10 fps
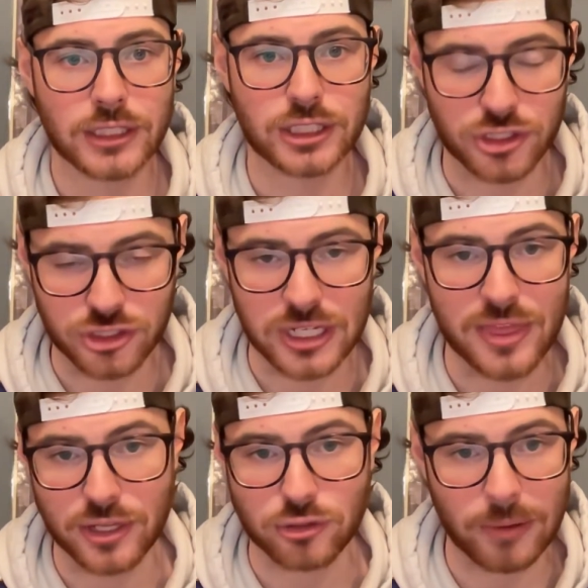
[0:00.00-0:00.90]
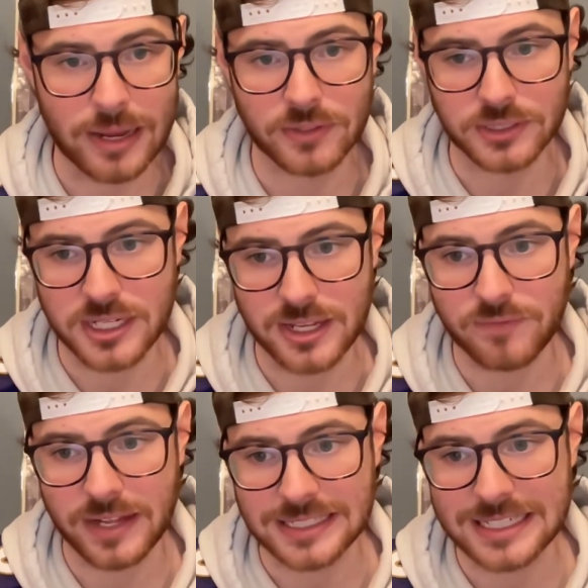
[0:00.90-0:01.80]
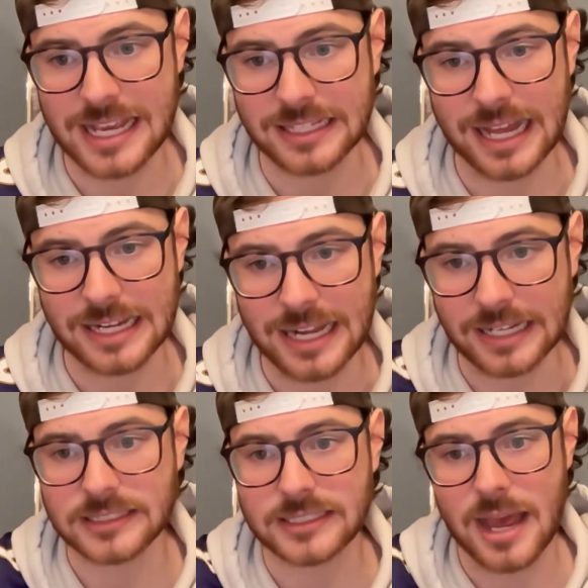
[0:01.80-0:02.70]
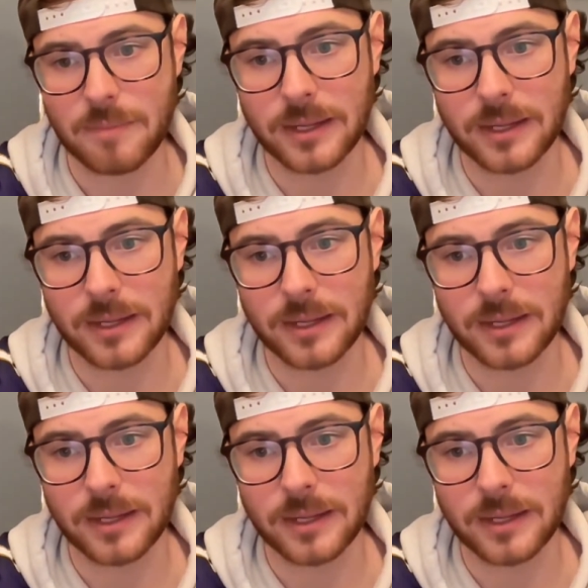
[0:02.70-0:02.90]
to see this Ravens defense take that next step.